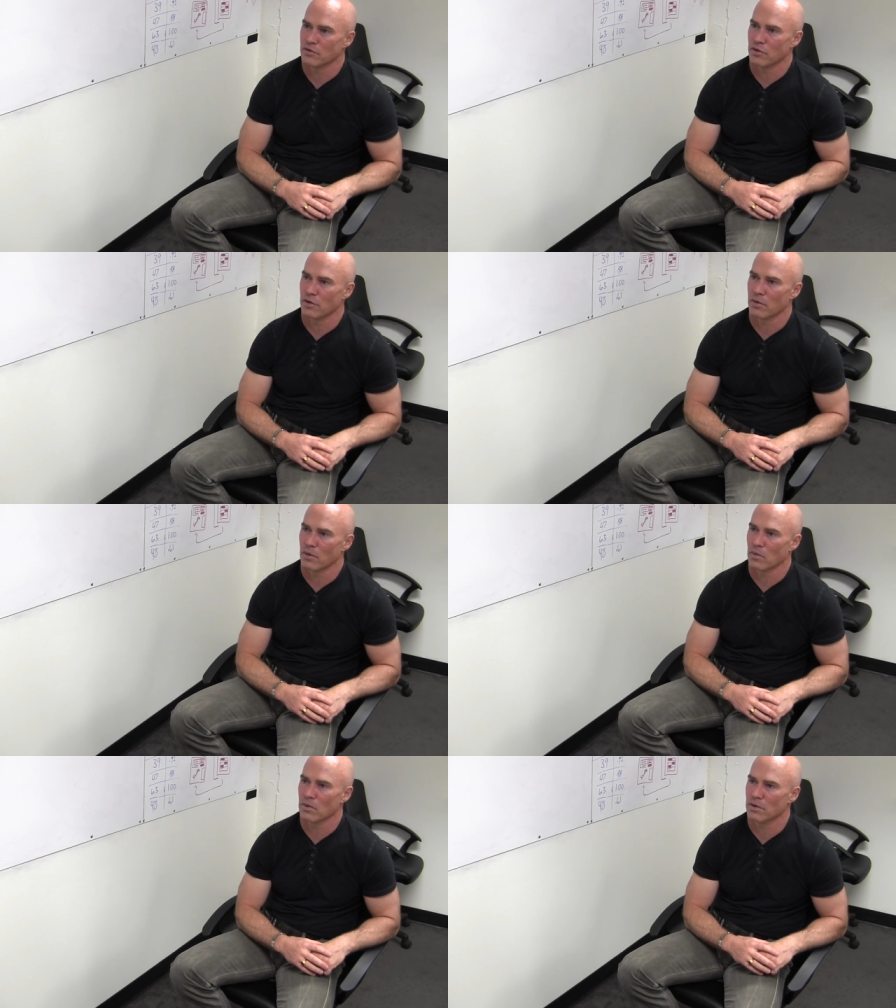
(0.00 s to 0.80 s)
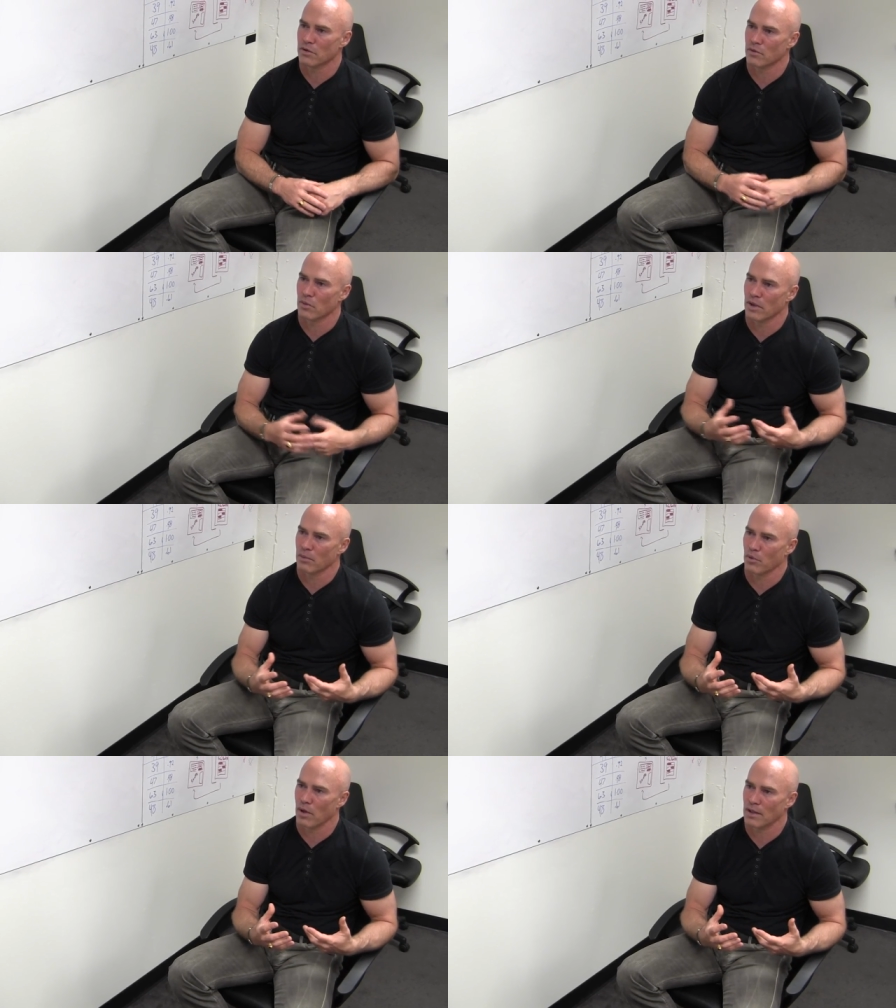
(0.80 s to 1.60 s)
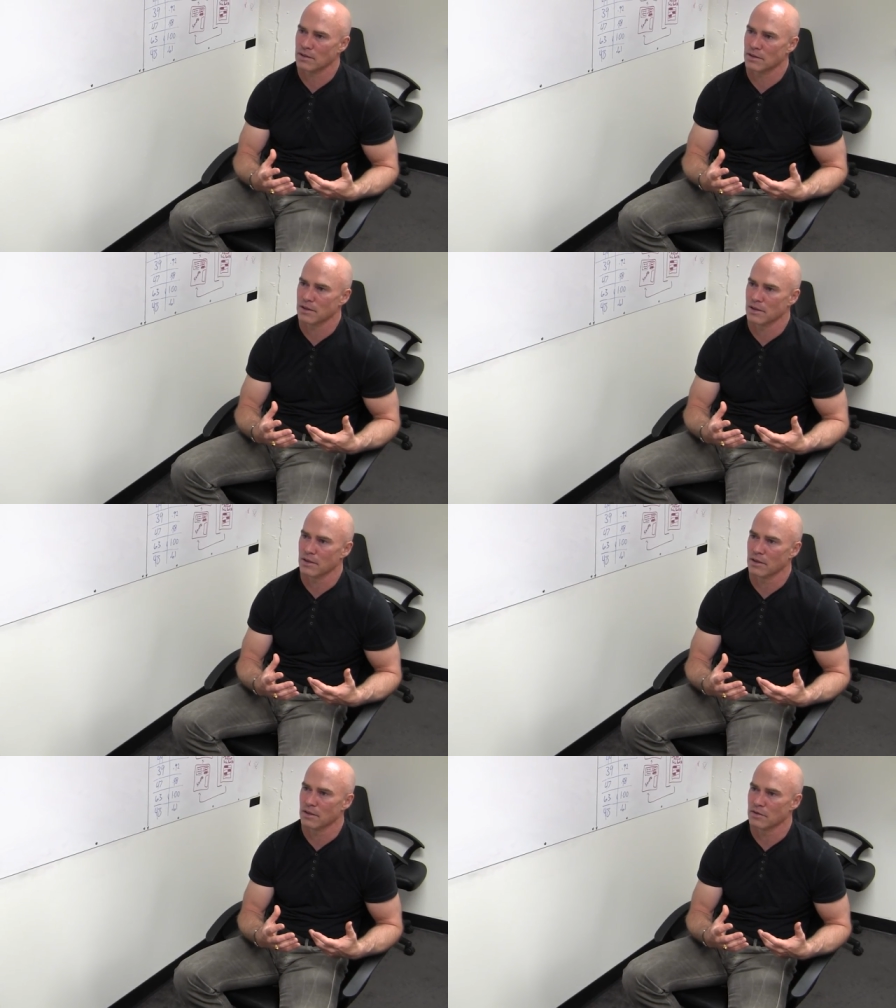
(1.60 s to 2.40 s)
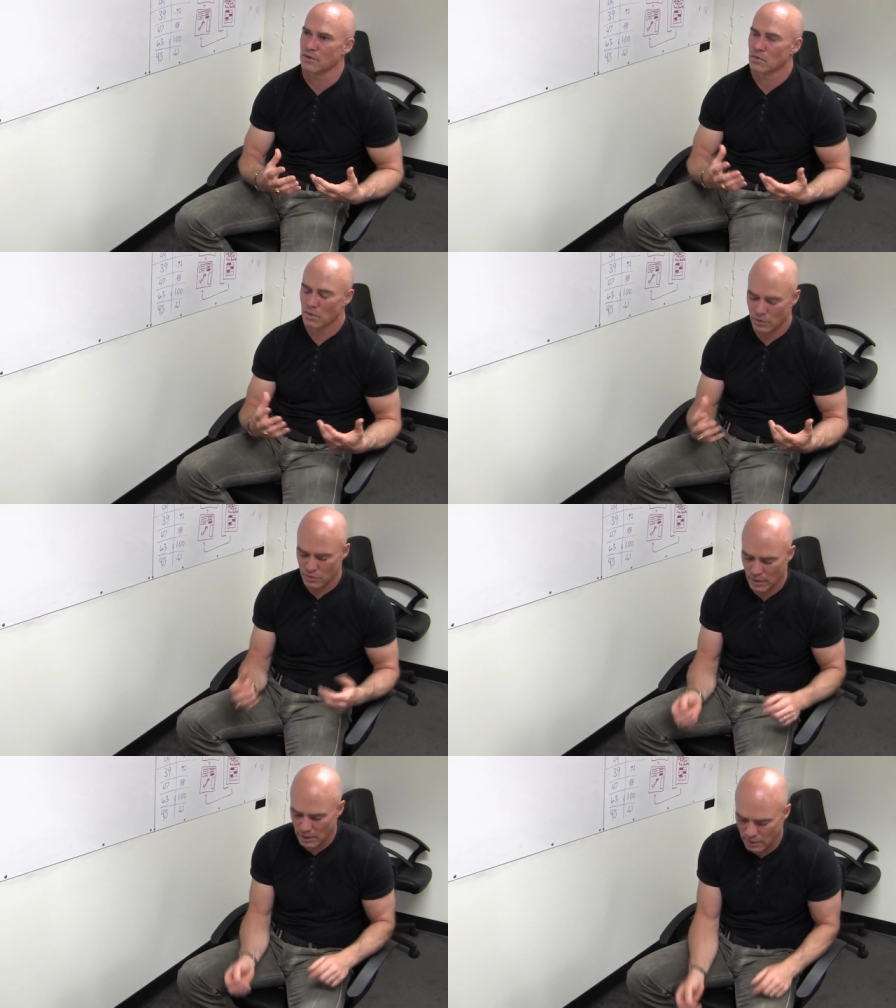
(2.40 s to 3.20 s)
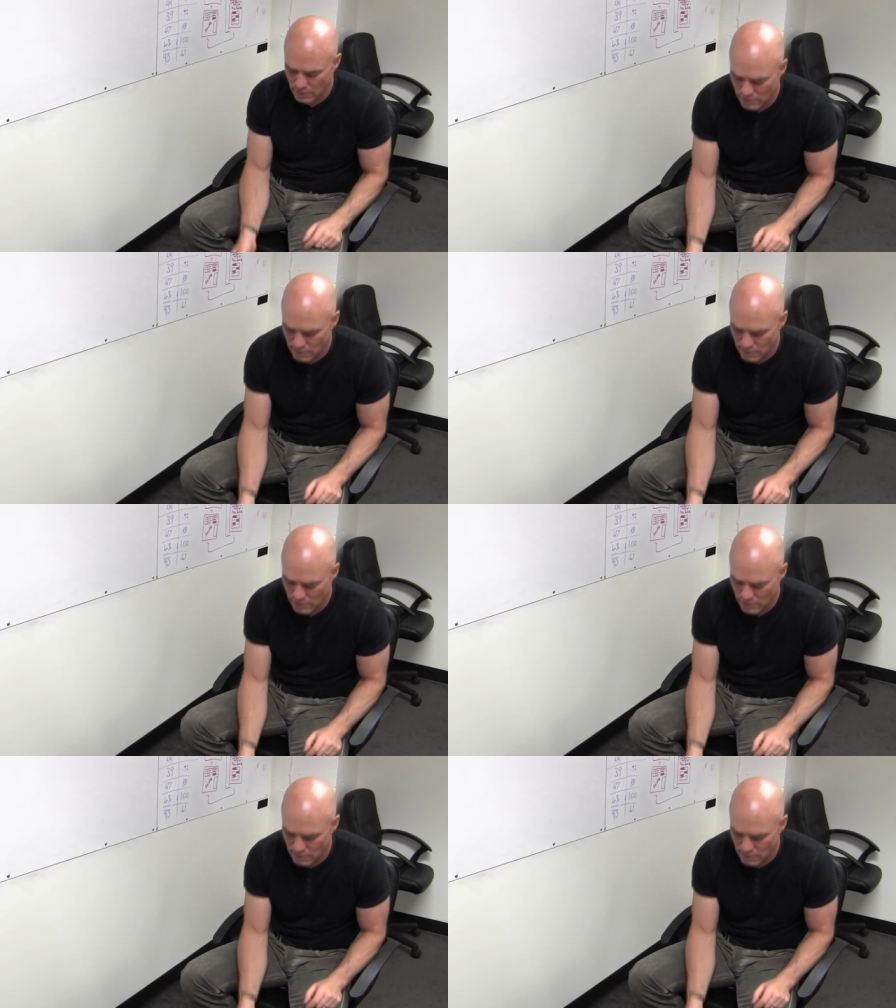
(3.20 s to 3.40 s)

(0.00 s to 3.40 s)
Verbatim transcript: So a really good way to proxy it is what you're trying to